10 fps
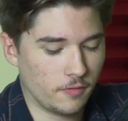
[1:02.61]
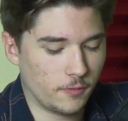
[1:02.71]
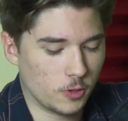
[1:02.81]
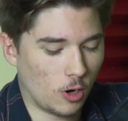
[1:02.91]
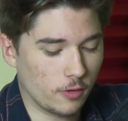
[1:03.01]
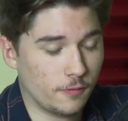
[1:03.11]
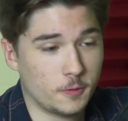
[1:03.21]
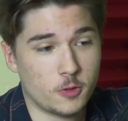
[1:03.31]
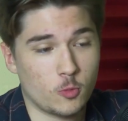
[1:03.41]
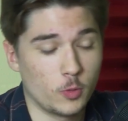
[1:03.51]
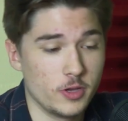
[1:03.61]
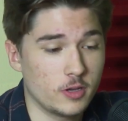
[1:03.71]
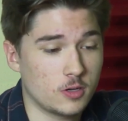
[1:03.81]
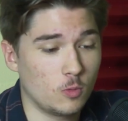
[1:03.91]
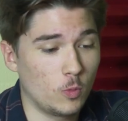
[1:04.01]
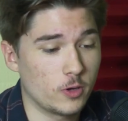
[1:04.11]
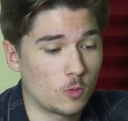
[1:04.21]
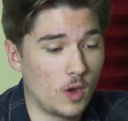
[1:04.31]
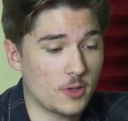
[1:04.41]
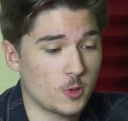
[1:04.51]
for our first week, we are
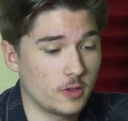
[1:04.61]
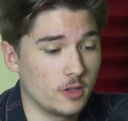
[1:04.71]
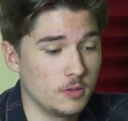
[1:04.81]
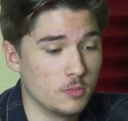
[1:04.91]
watching the